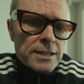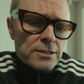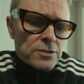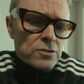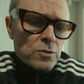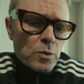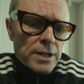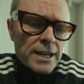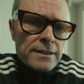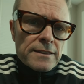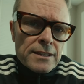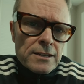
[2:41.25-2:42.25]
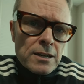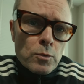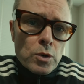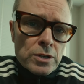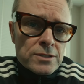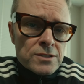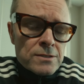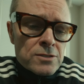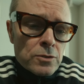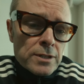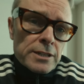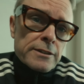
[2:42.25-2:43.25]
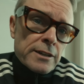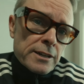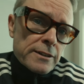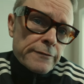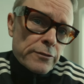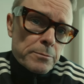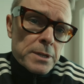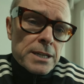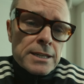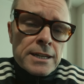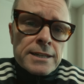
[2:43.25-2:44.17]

as to what I think works certainly for me.